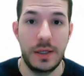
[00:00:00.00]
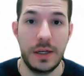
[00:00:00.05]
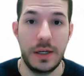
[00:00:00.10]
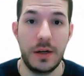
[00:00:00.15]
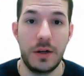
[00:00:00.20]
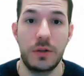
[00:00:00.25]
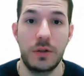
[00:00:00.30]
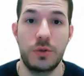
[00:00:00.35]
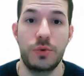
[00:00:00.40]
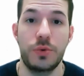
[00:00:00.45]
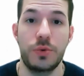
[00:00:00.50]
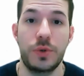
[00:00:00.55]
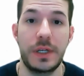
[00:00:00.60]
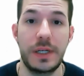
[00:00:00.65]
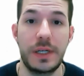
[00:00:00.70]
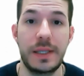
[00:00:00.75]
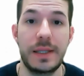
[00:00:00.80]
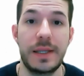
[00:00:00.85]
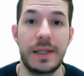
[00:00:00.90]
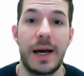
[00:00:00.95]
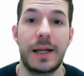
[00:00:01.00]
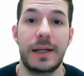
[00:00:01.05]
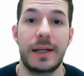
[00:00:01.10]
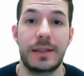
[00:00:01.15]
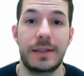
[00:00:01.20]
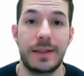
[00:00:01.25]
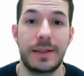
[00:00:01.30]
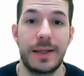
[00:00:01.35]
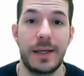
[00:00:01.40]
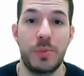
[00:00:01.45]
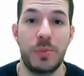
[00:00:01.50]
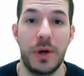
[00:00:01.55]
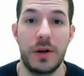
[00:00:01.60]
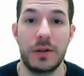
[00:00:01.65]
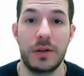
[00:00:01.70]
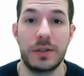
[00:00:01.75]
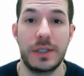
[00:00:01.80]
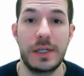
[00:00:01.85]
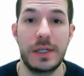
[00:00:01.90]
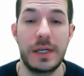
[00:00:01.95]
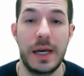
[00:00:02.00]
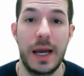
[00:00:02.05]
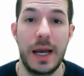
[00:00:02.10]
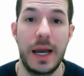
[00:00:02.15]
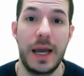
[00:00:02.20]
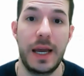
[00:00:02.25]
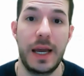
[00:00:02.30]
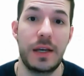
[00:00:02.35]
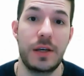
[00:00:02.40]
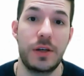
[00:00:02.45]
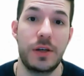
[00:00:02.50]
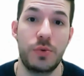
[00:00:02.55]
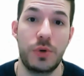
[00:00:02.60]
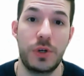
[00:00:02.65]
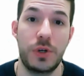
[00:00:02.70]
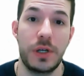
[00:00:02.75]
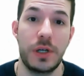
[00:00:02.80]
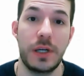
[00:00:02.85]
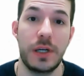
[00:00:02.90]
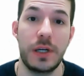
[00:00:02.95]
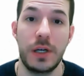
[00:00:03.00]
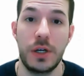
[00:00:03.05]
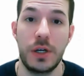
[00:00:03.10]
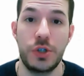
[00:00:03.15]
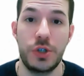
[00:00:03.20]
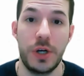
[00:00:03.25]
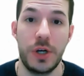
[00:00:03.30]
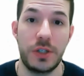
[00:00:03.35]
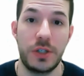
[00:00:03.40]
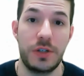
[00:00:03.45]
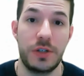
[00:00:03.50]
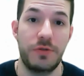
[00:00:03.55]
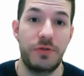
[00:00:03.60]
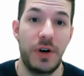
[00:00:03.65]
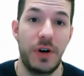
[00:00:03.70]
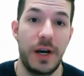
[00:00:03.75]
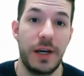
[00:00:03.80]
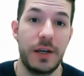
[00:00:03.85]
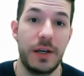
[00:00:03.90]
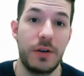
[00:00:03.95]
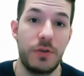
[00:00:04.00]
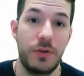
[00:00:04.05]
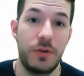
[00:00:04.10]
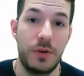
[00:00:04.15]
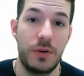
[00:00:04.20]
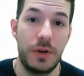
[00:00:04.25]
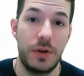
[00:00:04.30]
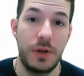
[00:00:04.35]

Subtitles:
include in that delay penalty, and you can justify it